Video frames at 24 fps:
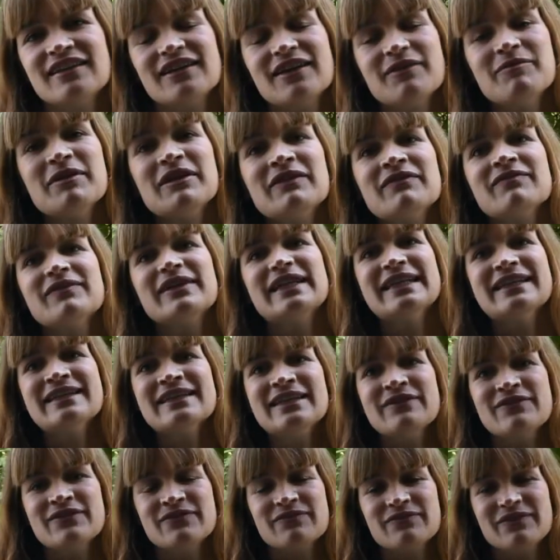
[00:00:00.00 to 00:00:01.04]
I mean, we didn't
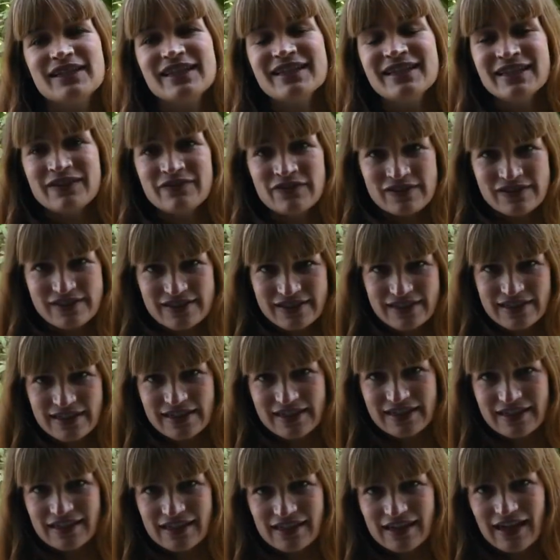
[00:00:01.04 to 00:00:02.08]
even we didn't even
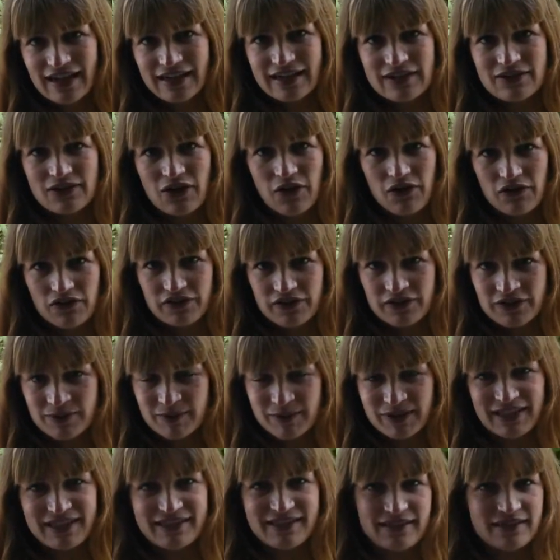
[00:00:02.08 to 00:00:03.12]
see any dolphins,
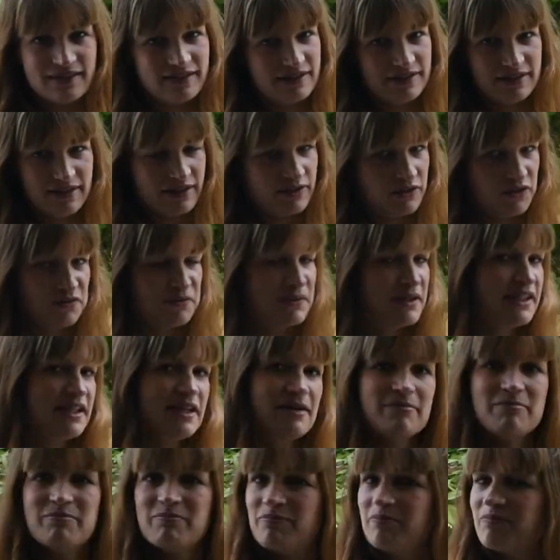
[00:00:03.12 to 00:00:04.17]
but they said there's like normally
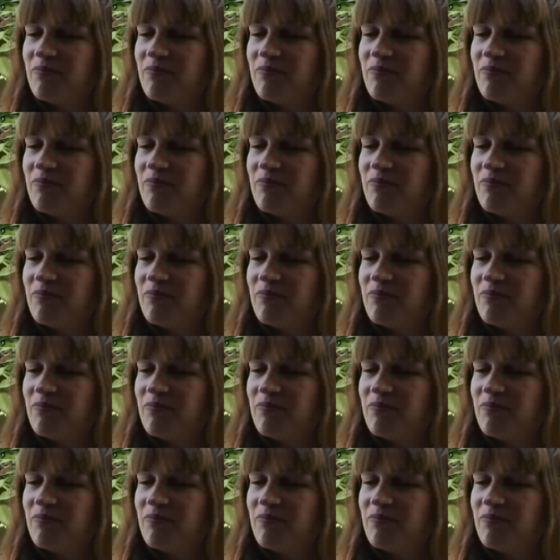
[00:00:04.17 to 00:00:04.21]
a